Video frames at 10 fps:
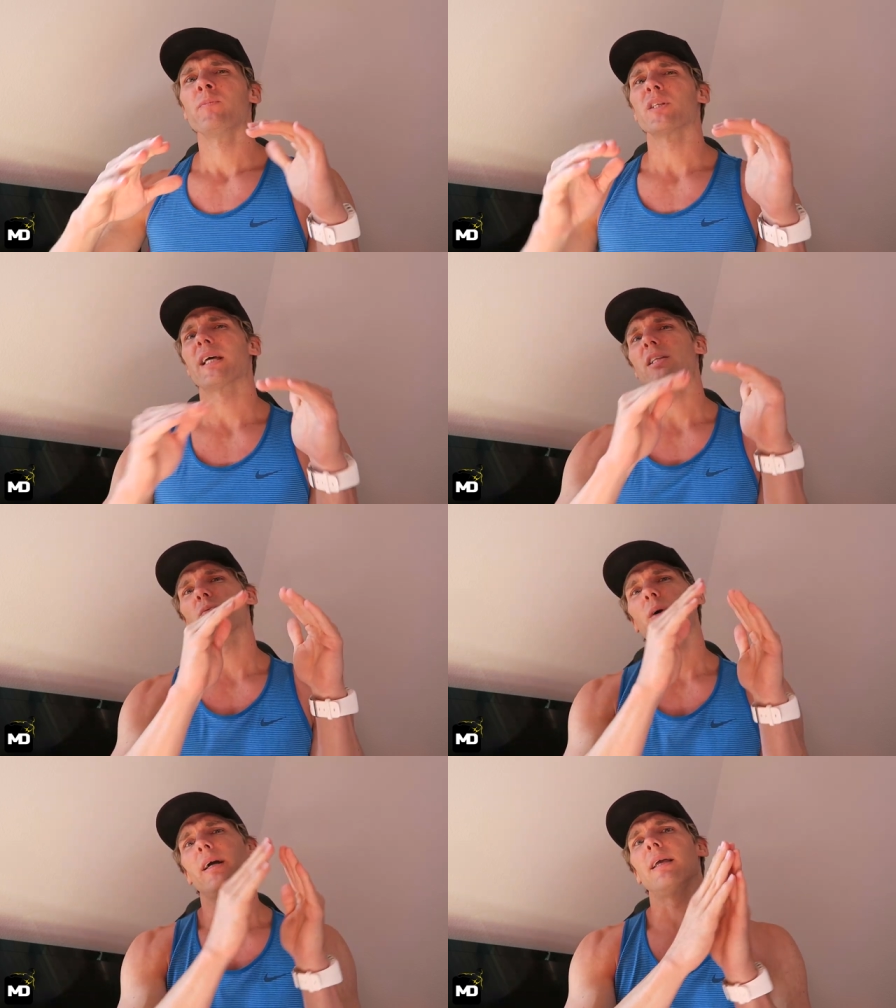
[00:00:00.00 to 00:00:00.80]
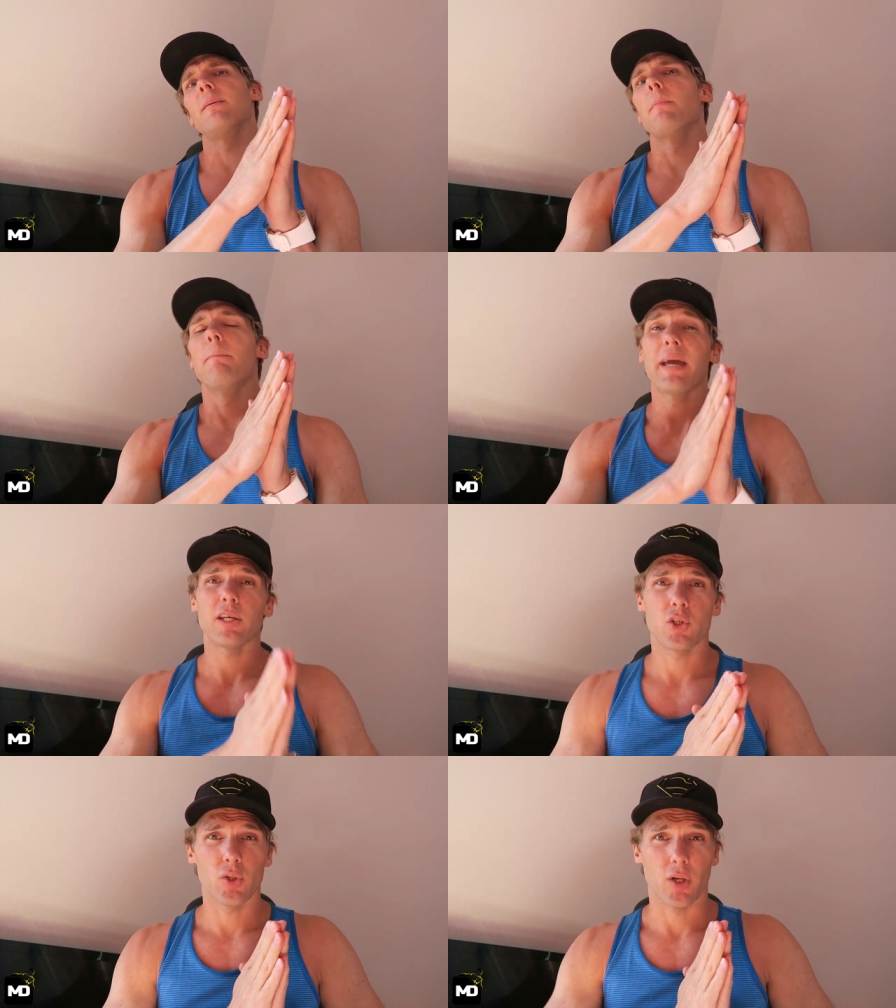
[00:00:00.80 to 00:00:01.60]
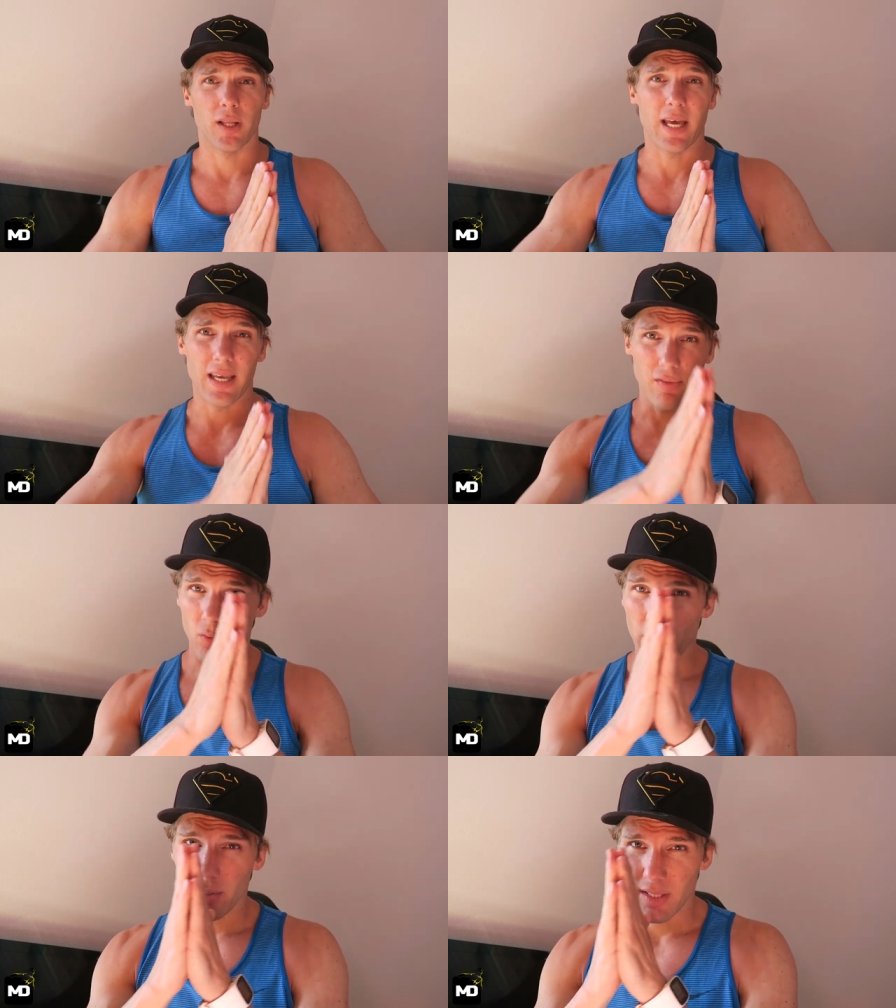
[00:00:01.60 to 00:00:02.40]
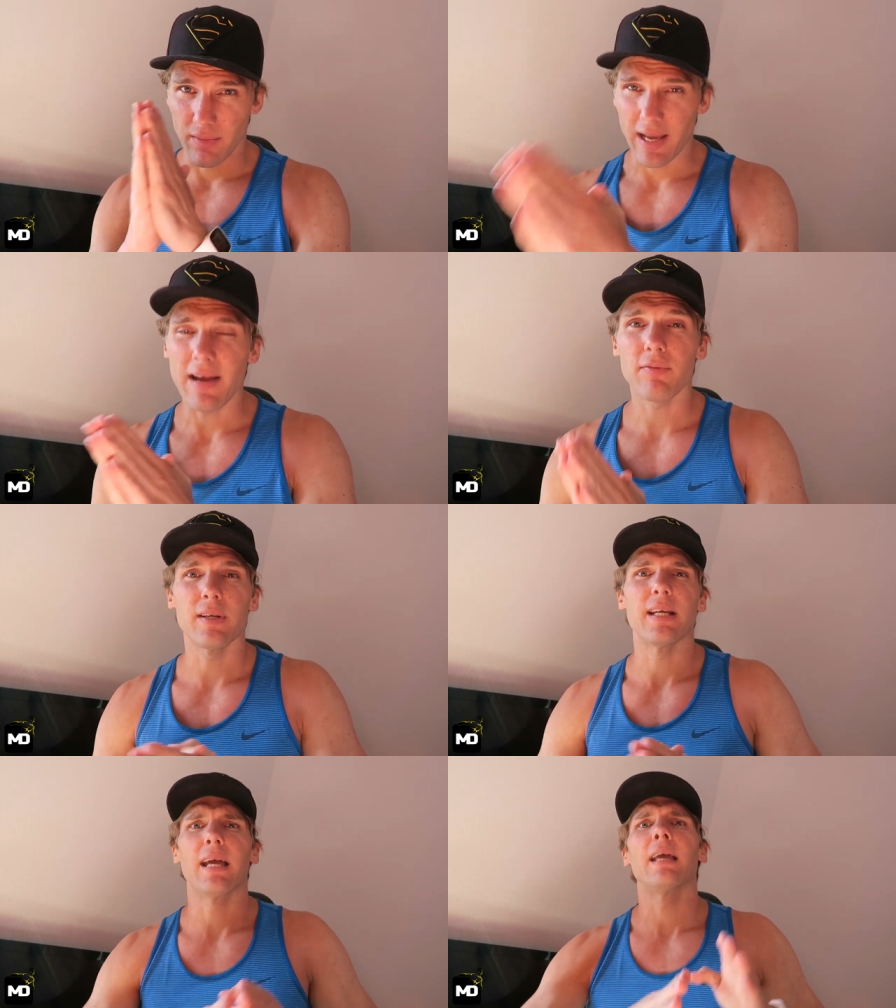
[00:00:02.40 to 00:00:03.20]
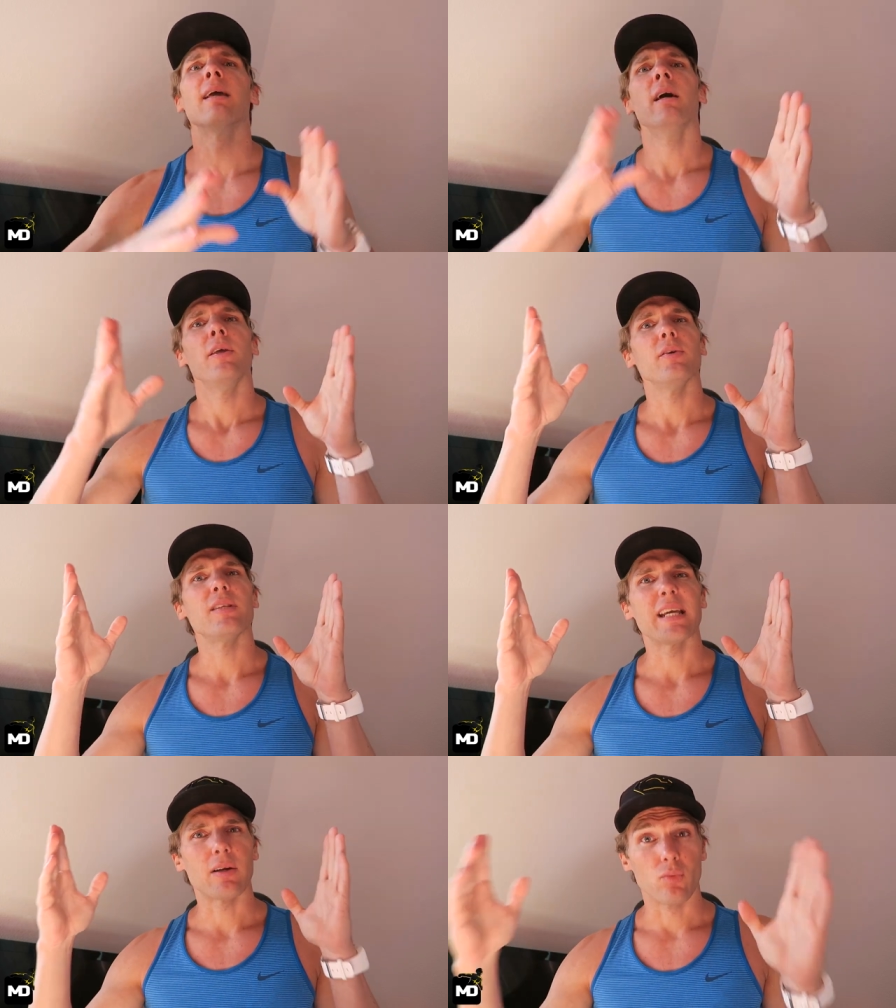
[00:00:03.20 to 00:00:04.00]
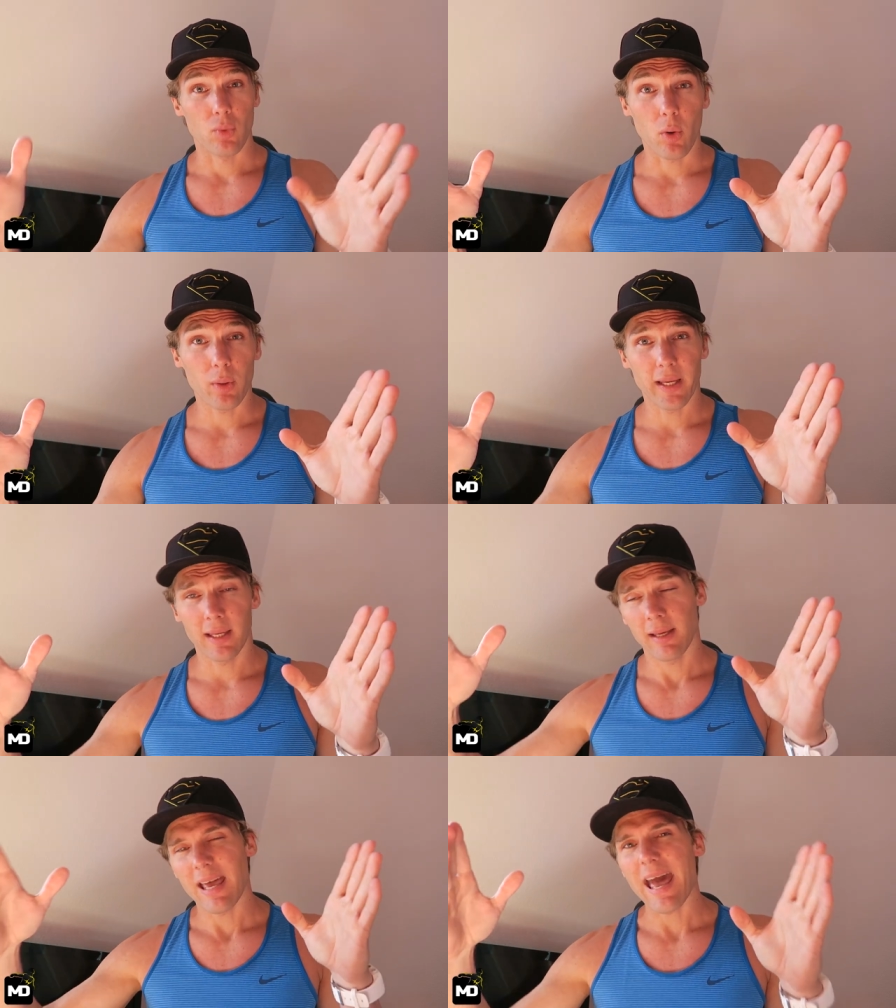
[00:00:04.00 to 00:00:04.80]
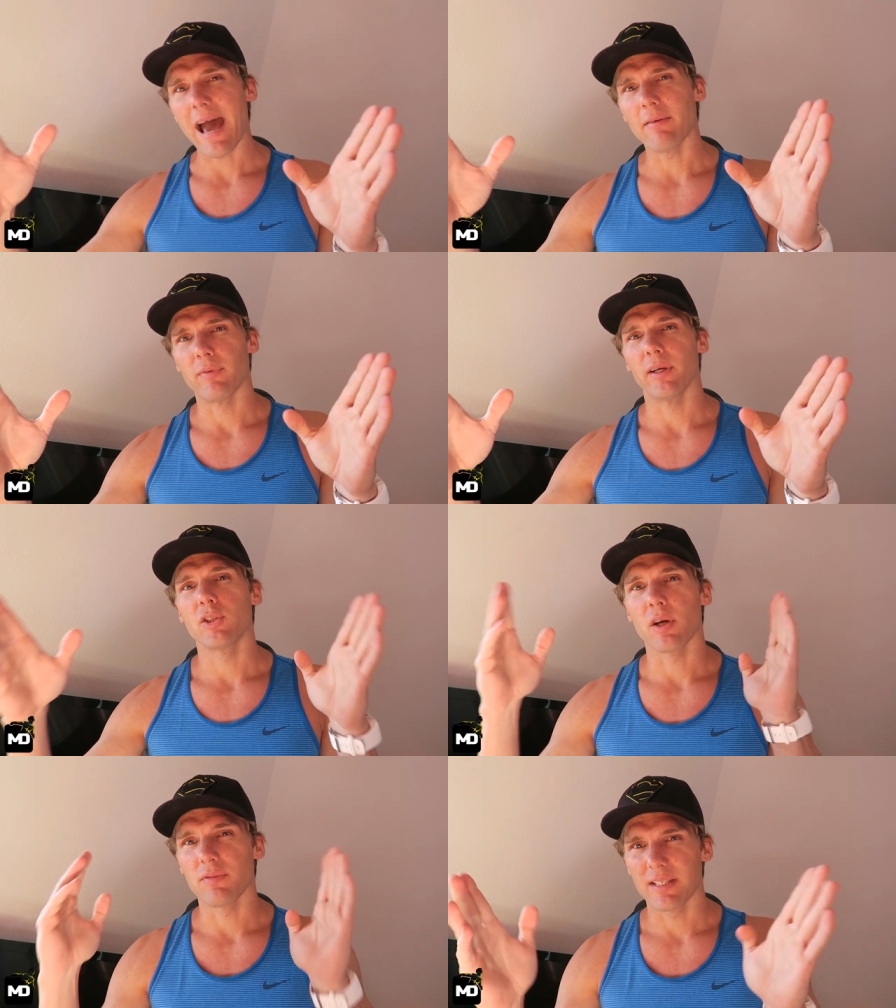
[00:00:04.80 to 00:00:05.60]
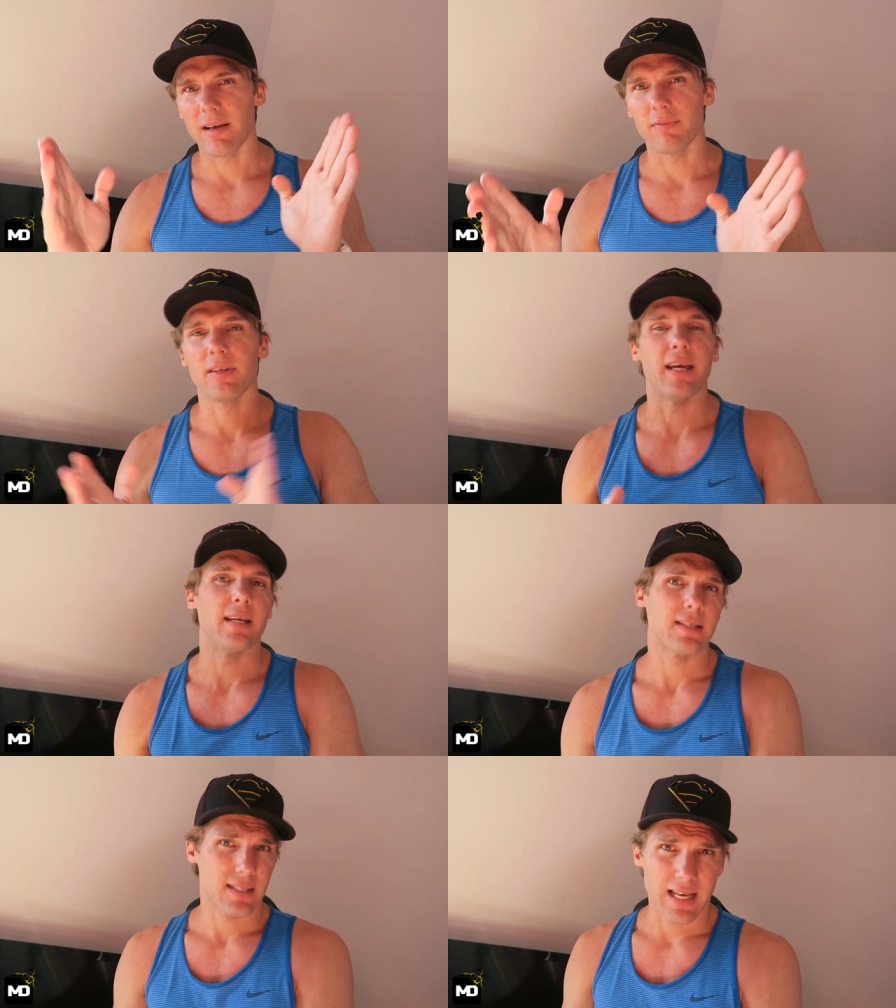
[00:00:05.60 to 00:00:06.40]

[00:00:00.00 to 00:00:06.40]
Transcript: So that's why make sure that if you weigh yourself every day, you take a rolling average of seven days.